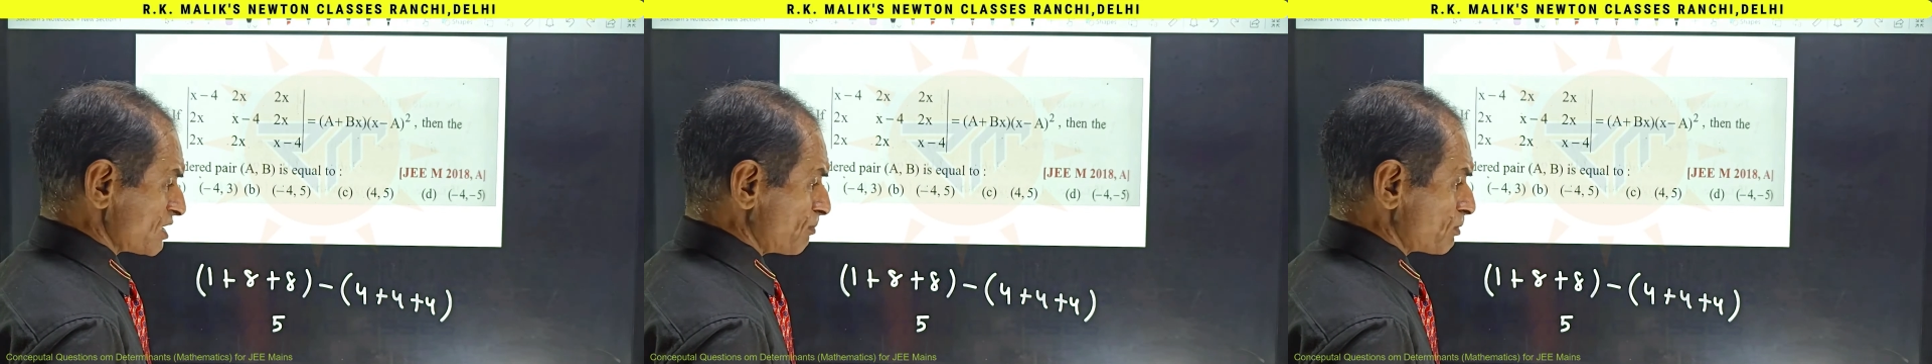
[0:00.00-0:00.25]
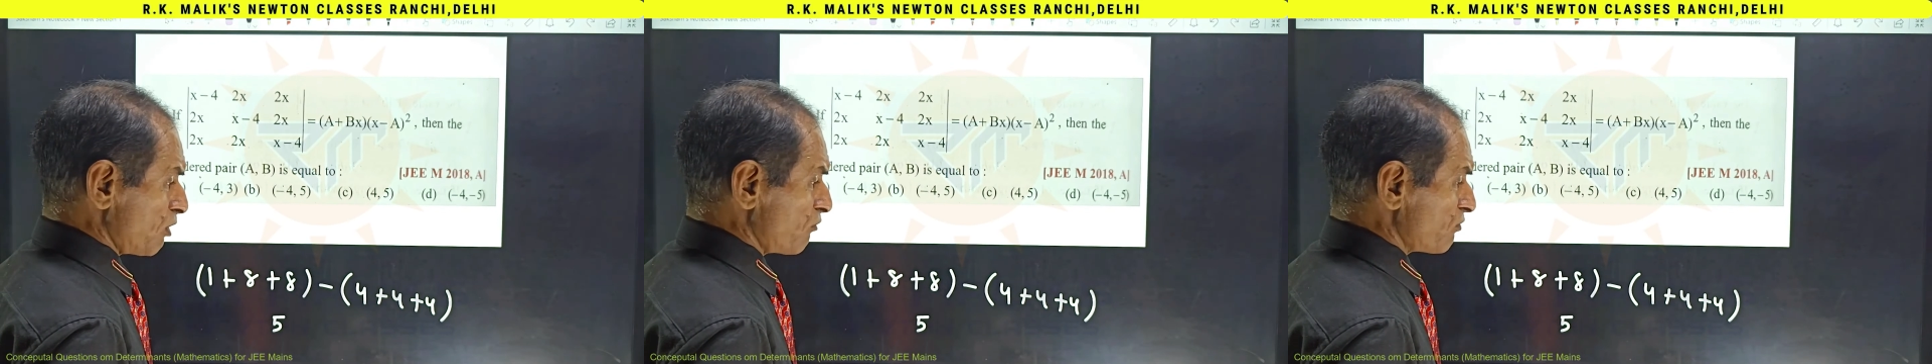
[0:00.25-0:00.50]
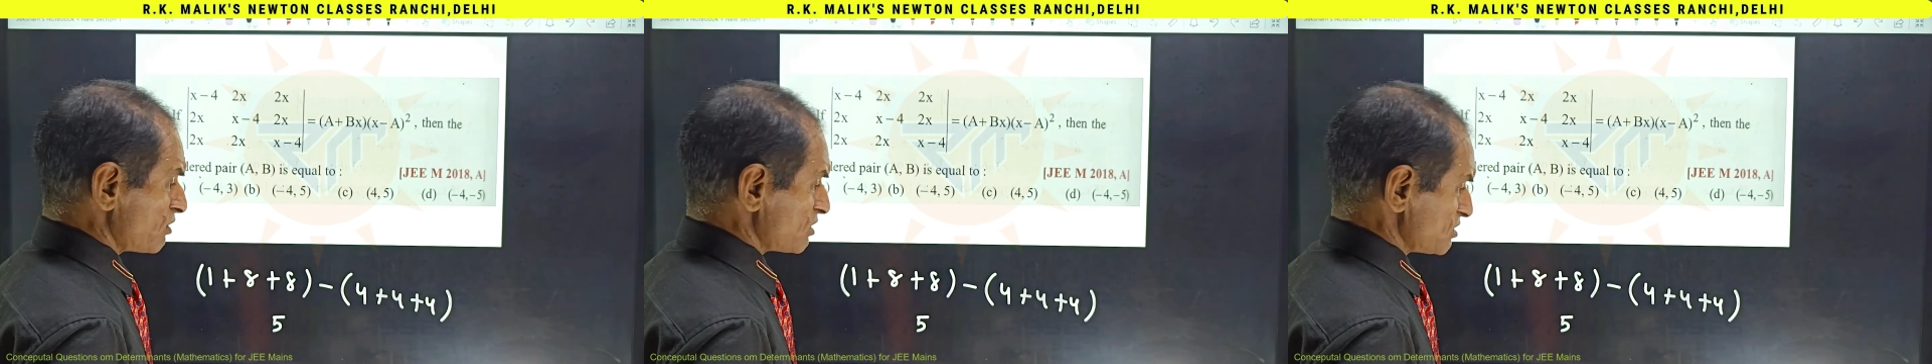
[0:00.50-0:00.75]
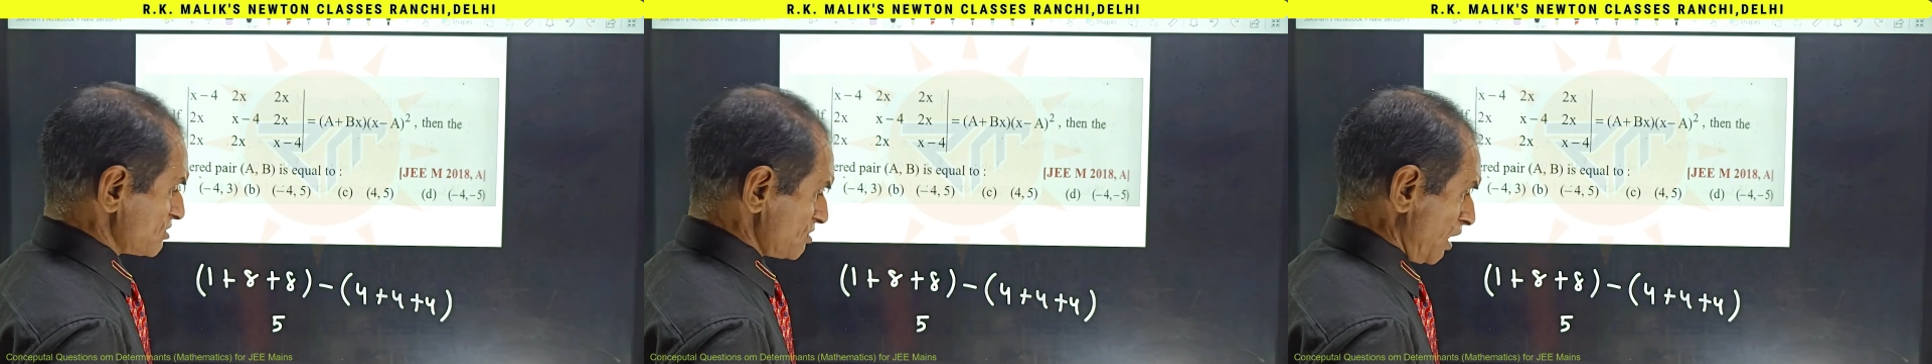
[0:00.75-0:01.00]
concept of
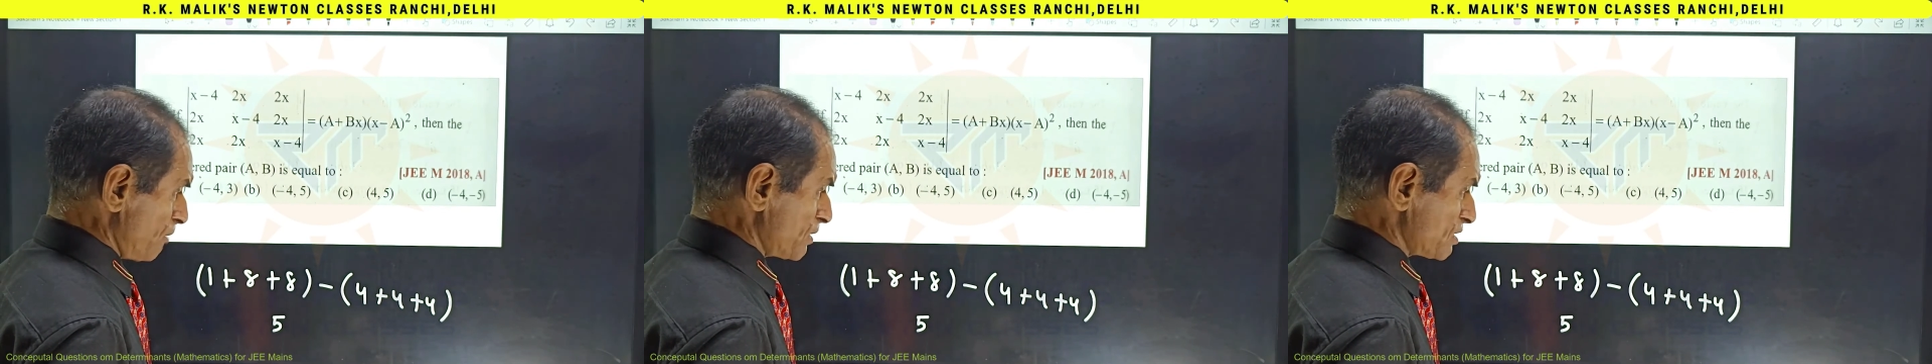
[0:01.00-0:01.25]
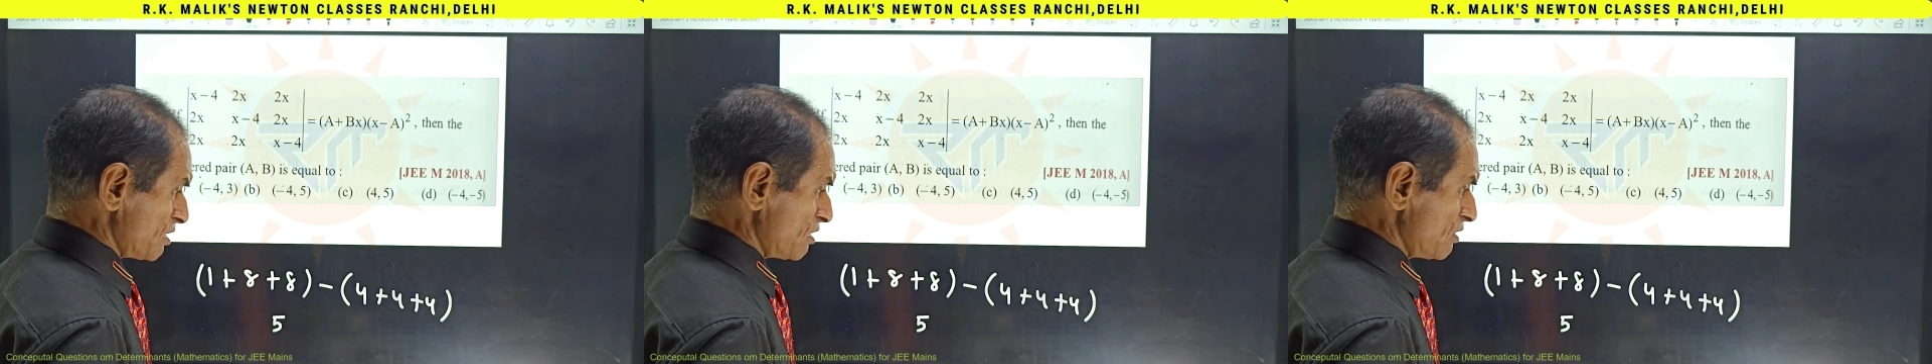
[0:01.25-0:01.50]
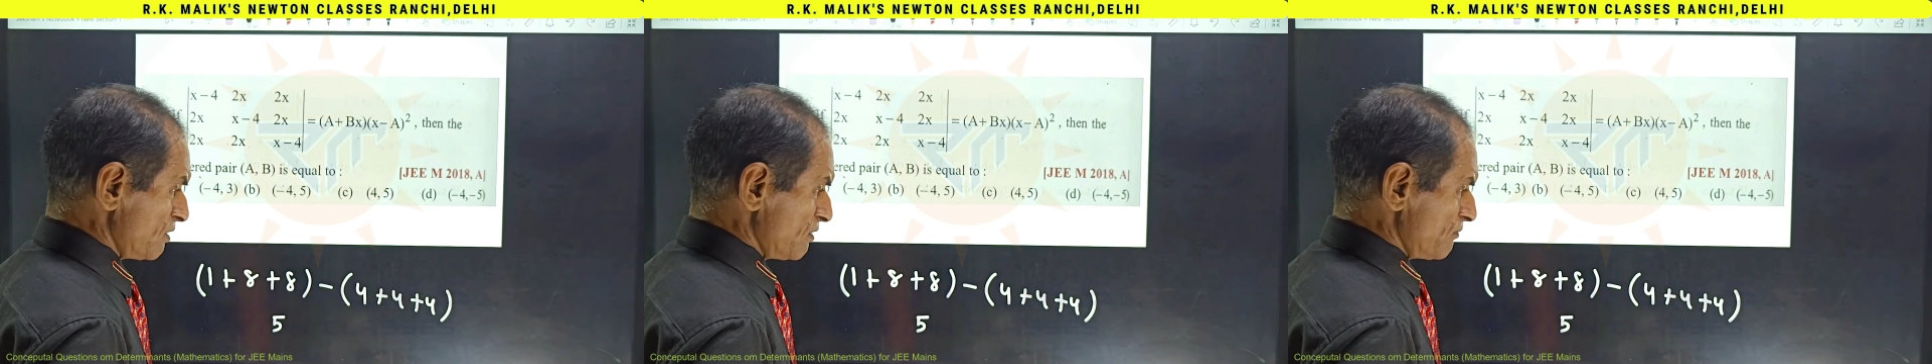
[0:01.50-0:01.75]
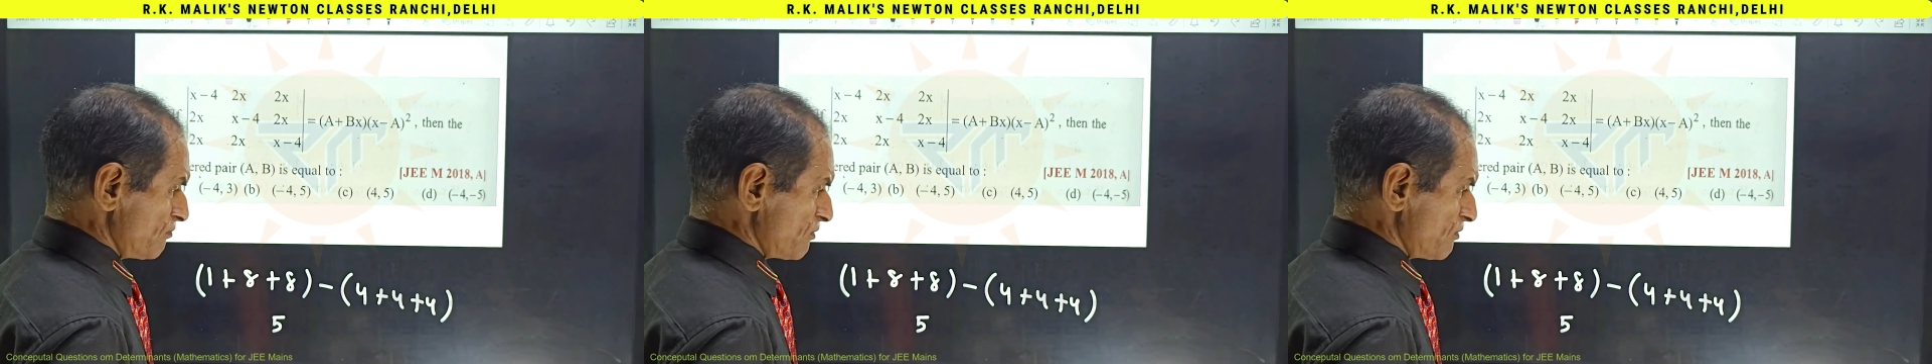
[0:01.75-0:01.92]
star method